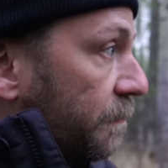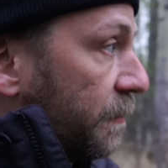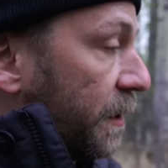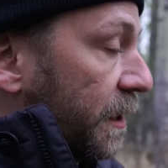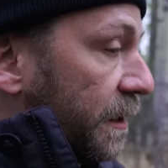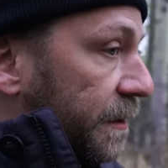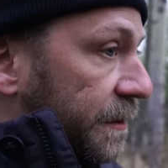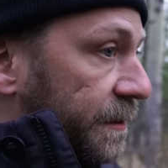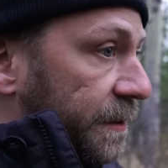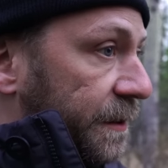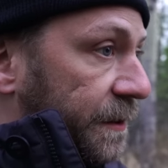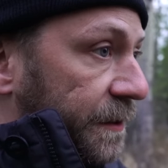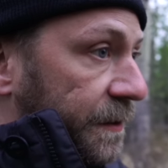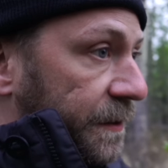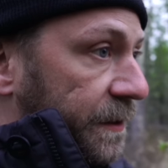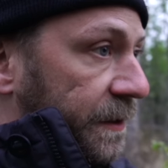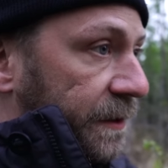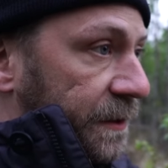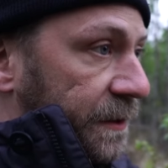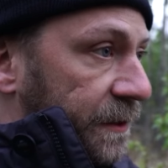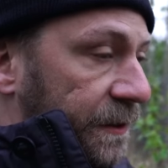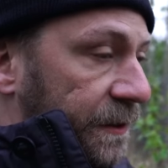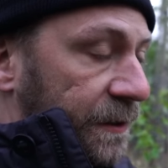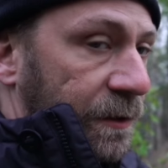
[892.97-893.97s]
But
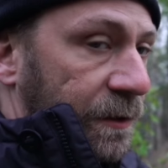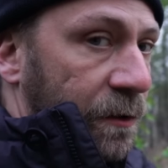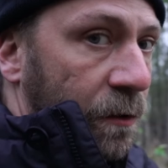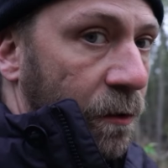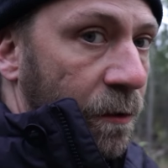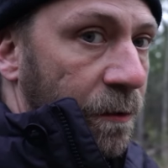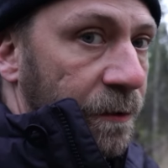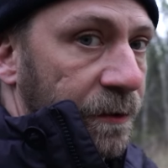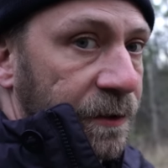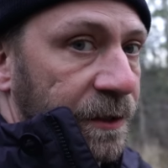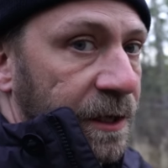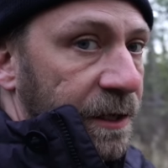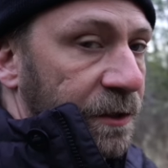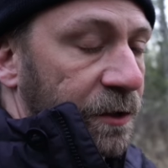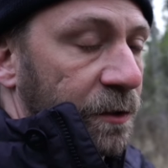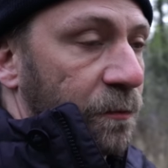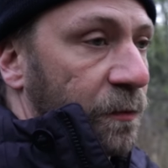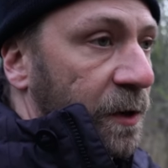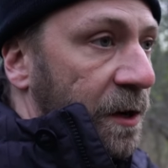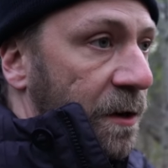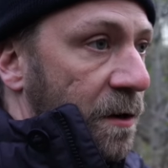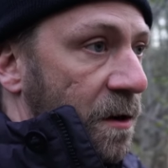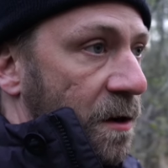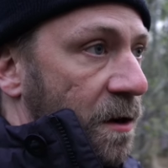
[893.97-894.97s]
this quarter section
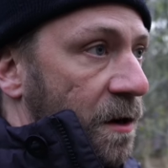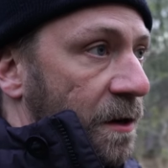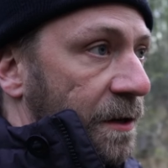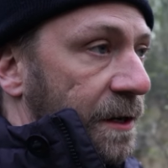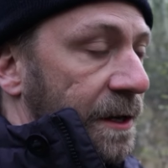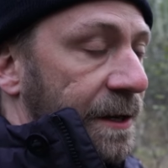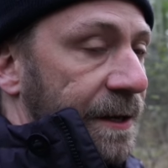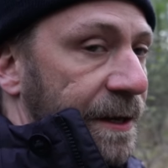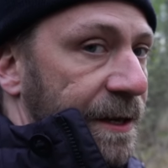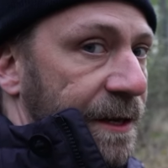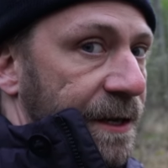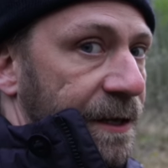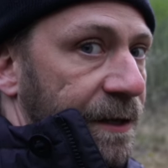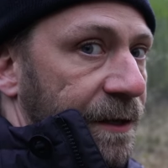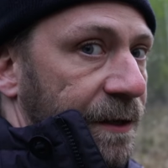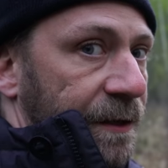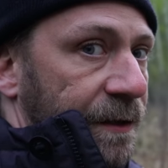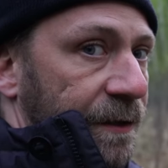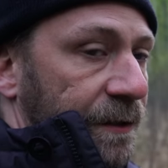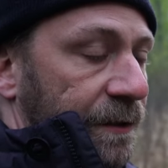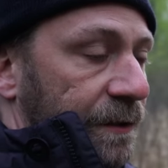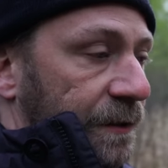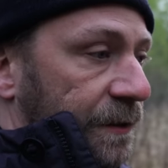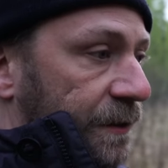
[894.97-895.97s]
we're on
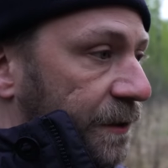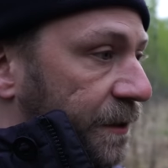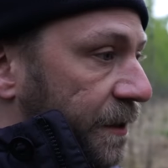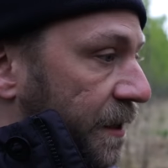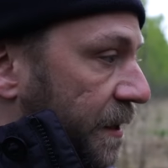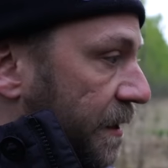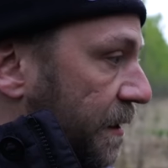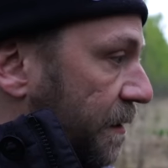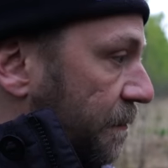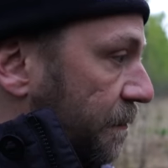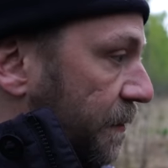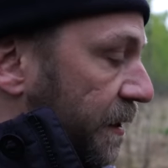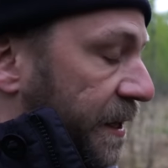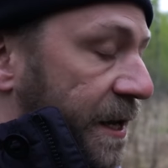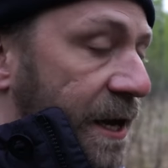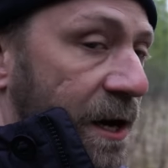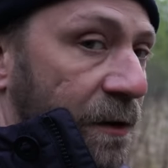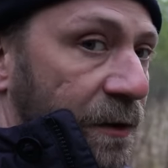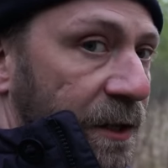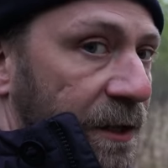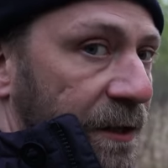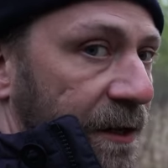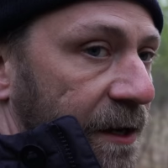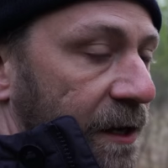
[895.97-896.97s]
is um,
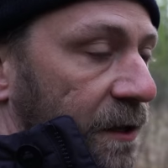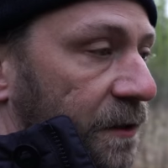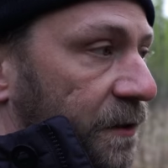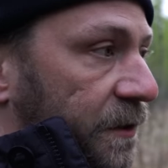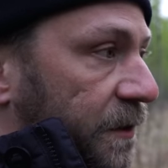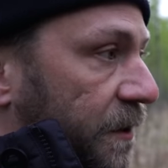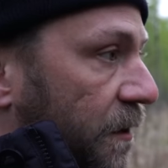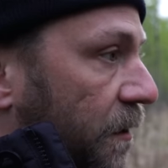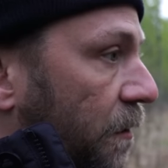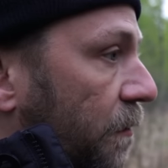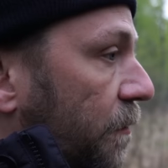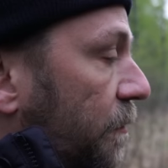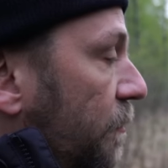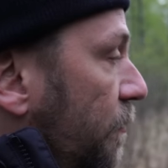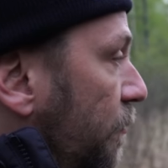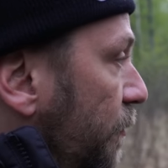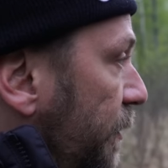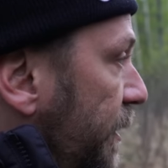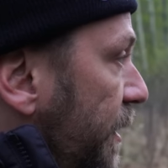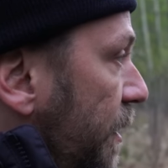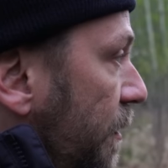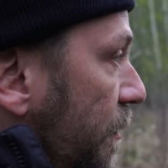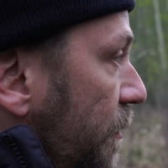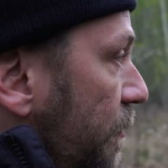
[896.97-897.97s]
county land, so
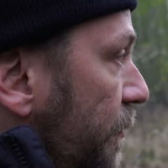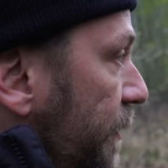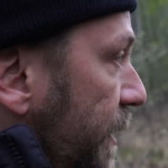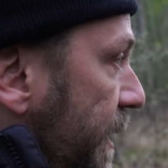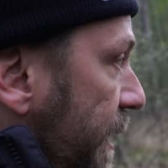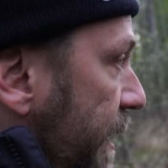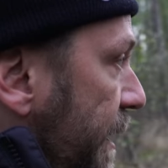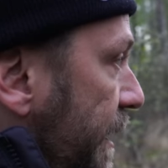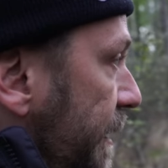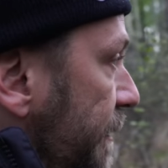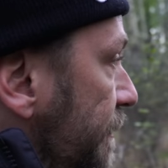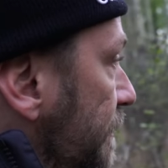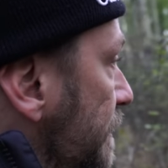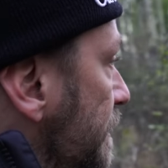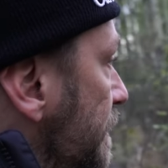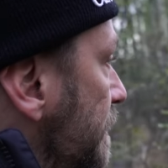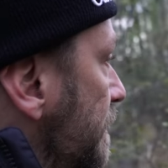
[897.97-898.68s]
we are okay.